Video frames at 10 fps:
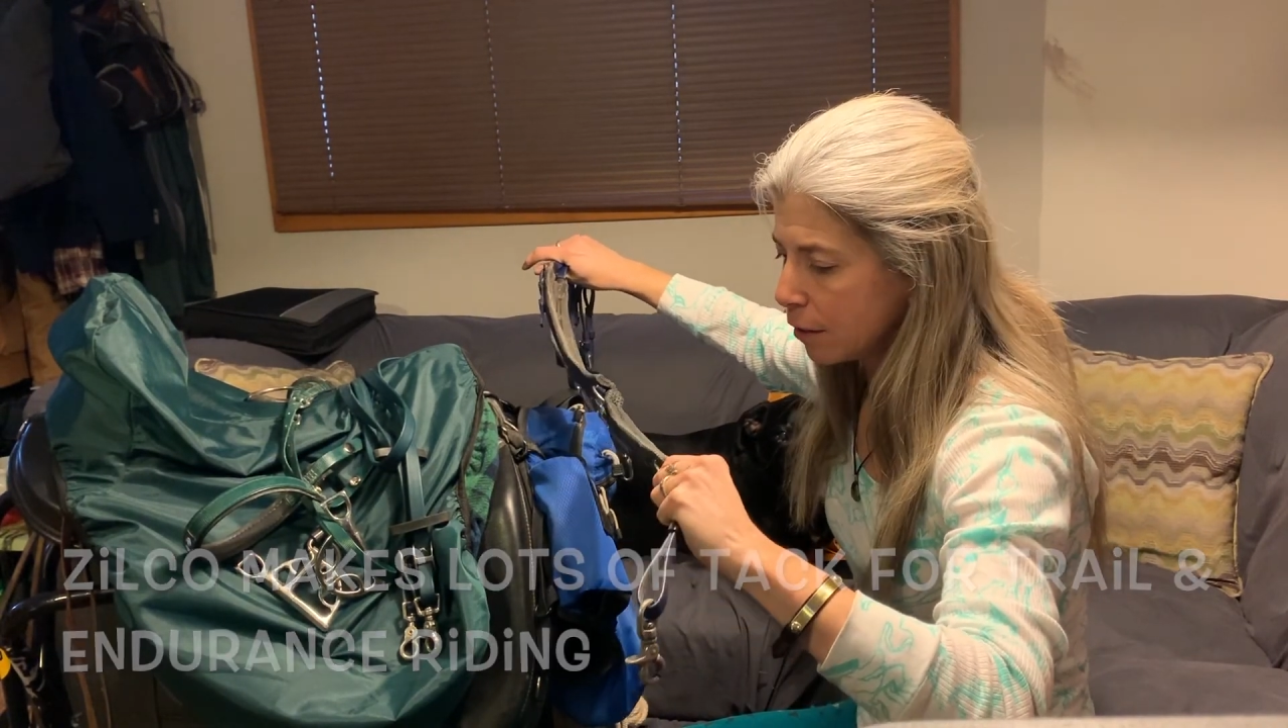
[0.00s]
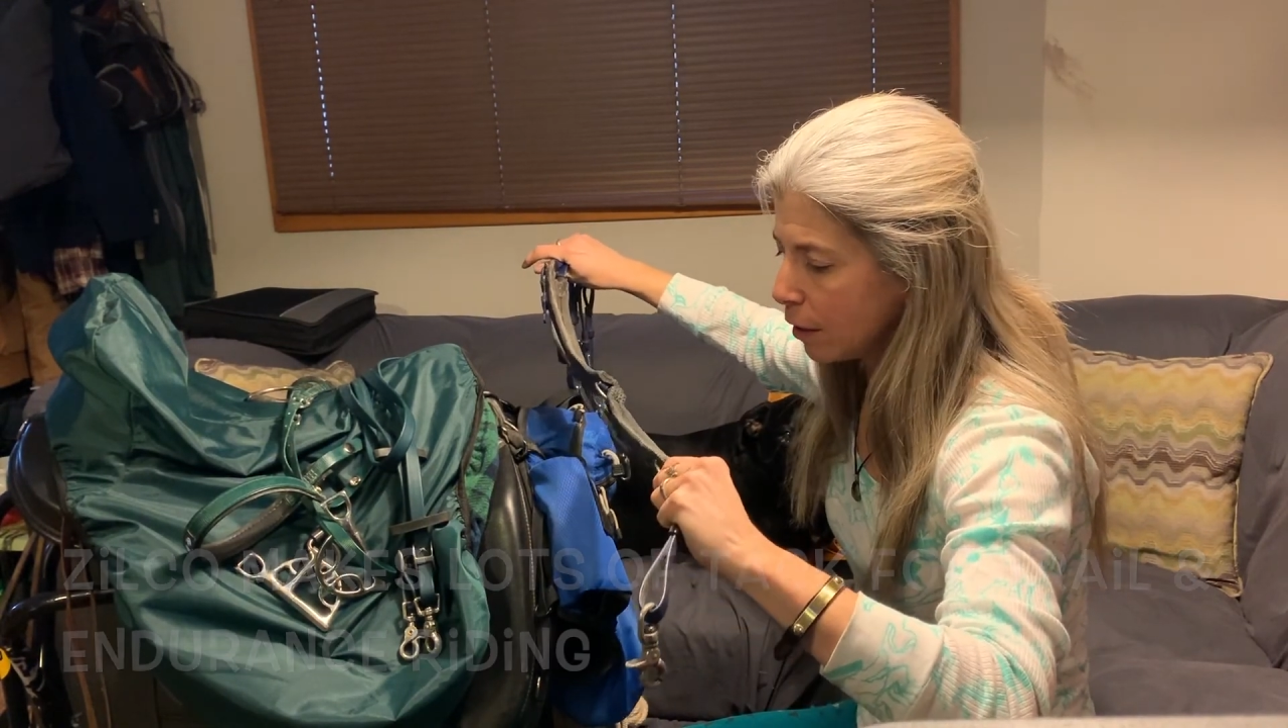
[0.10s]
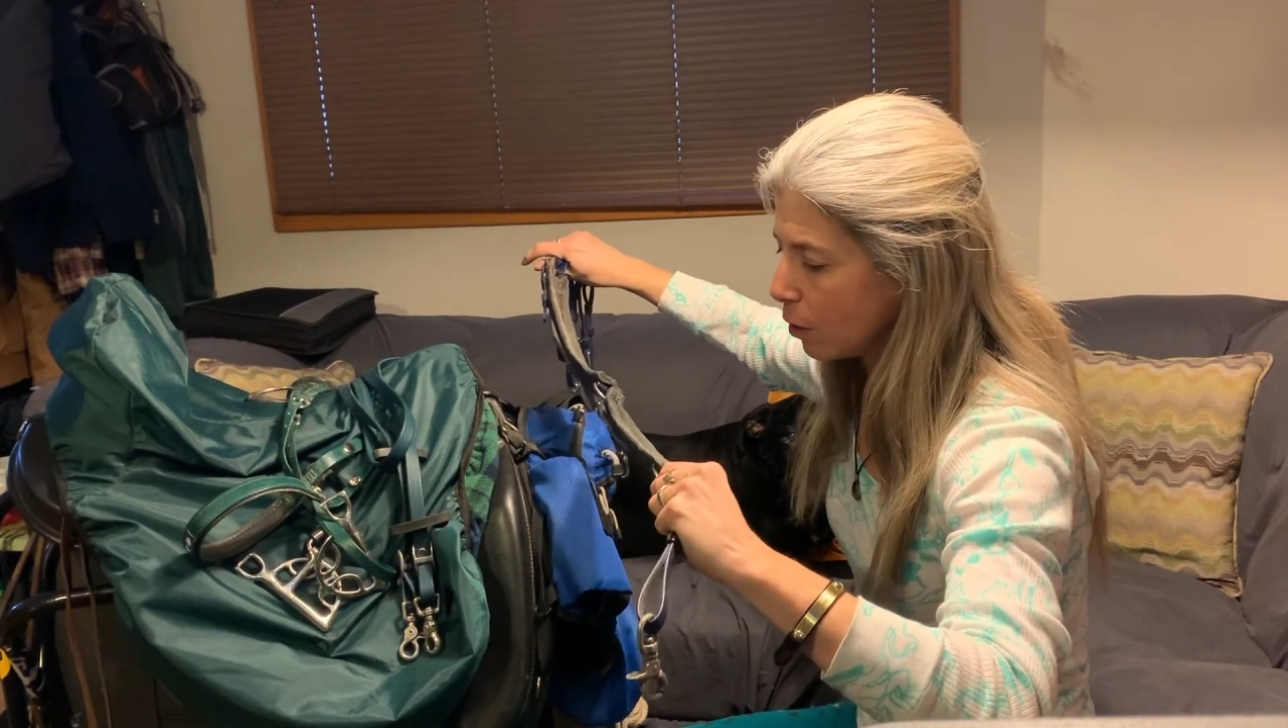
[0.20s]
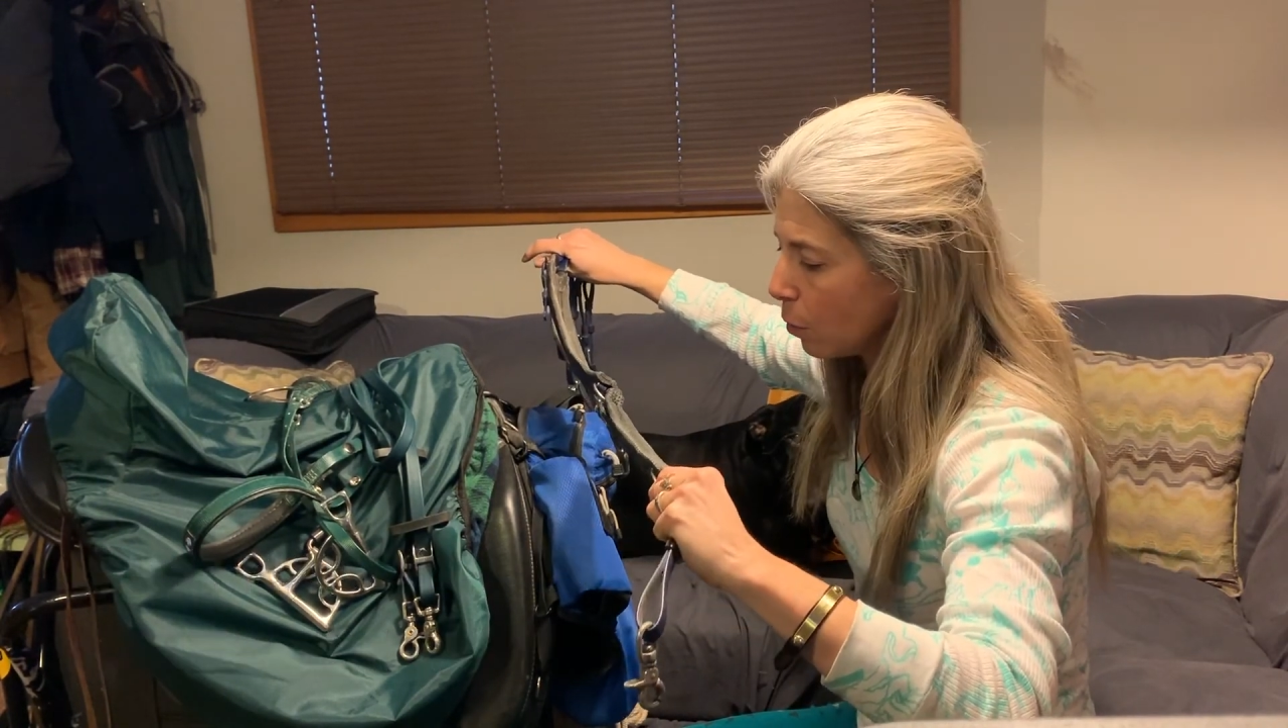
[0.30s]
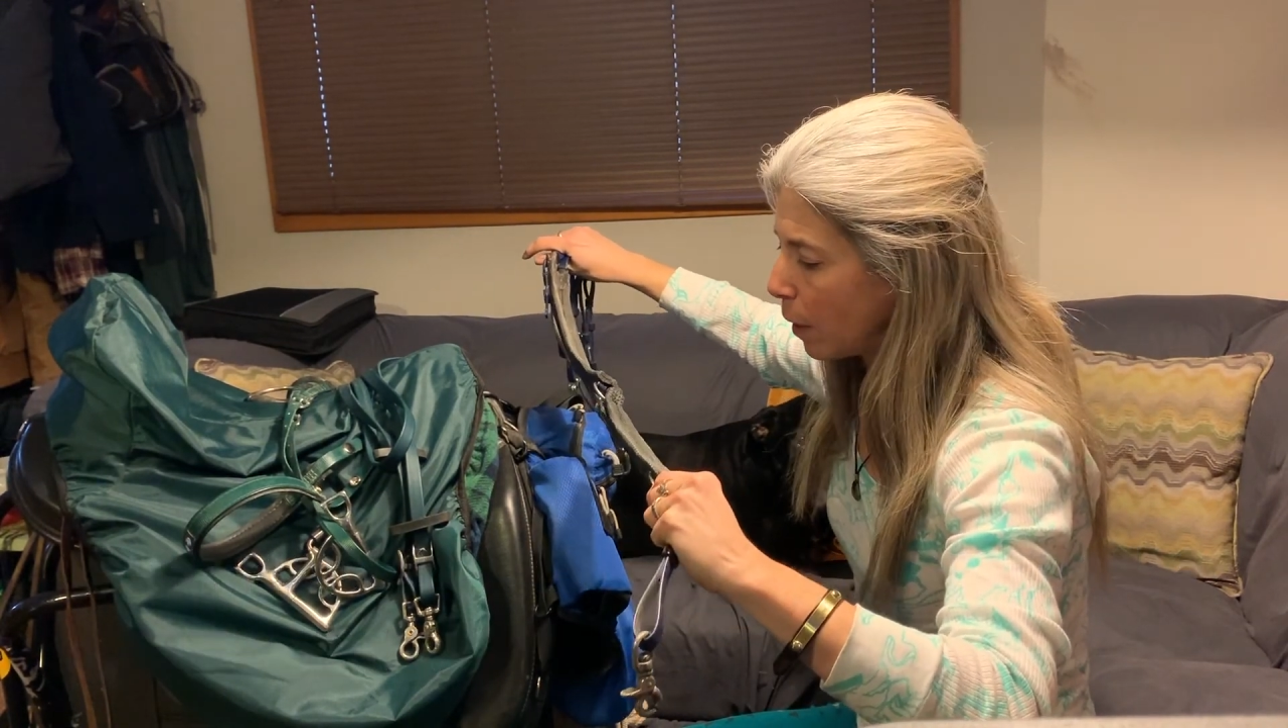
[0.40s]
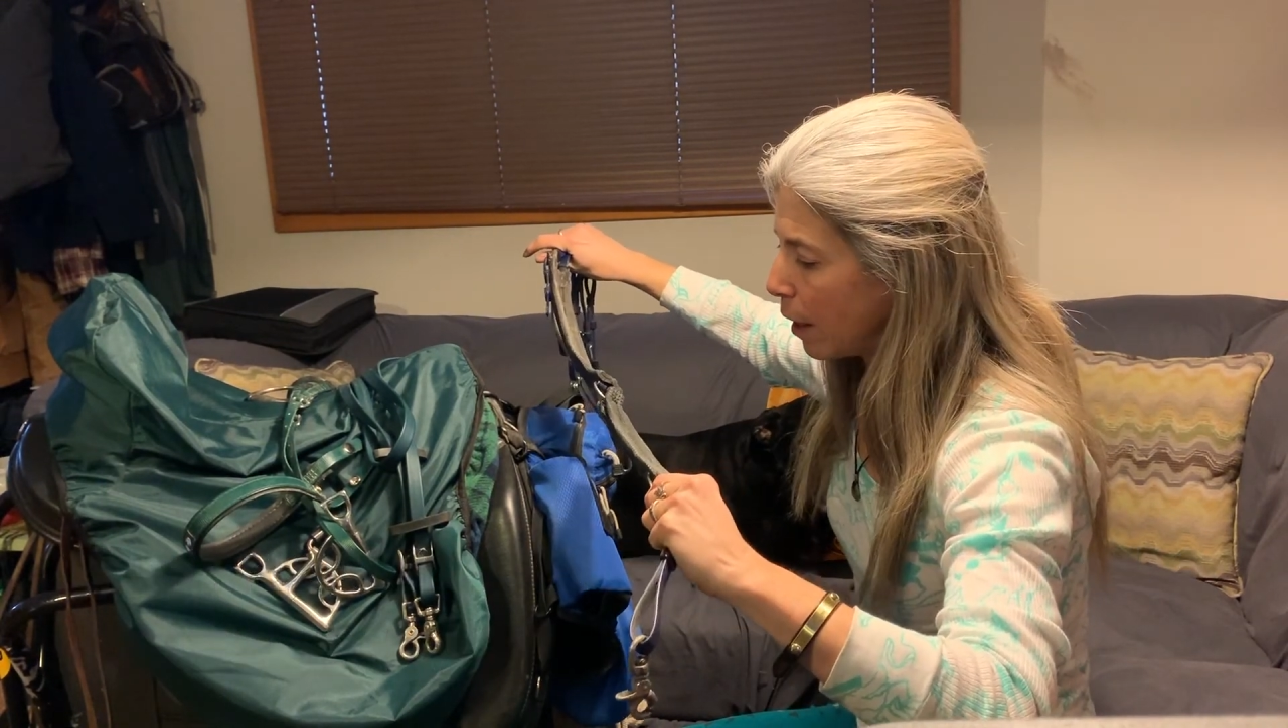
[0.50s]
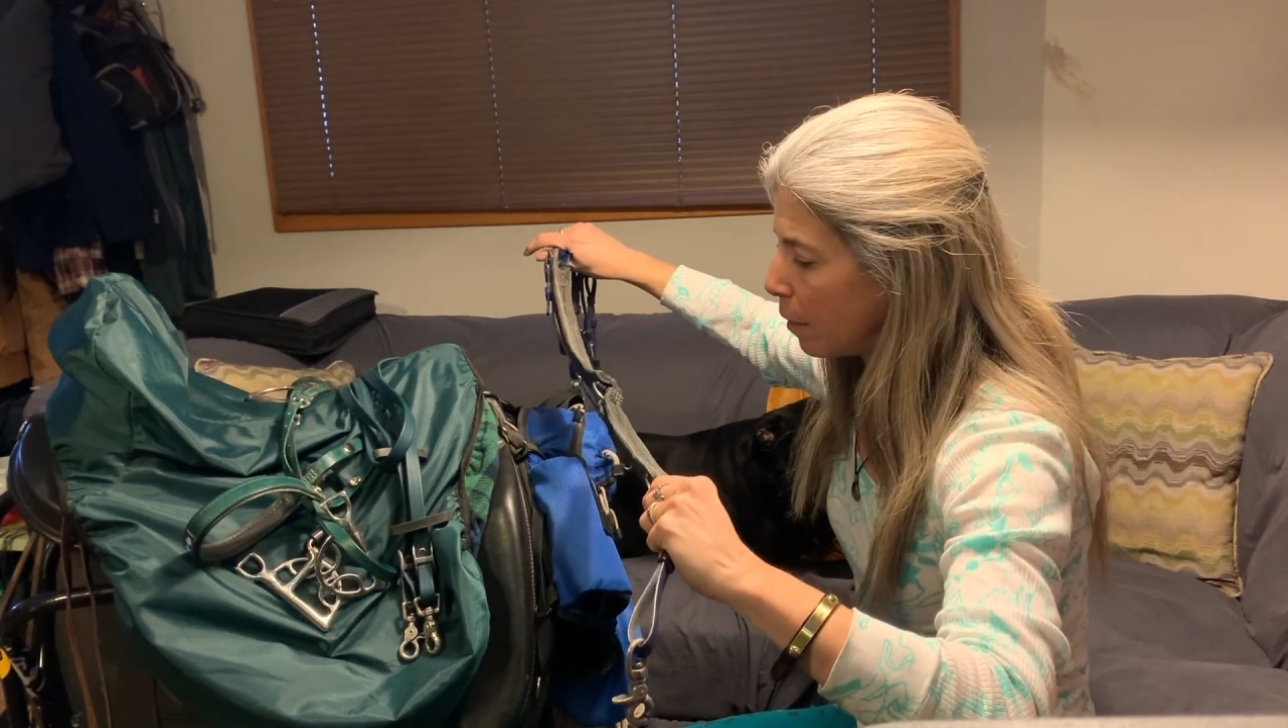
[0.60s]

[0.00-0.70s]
either way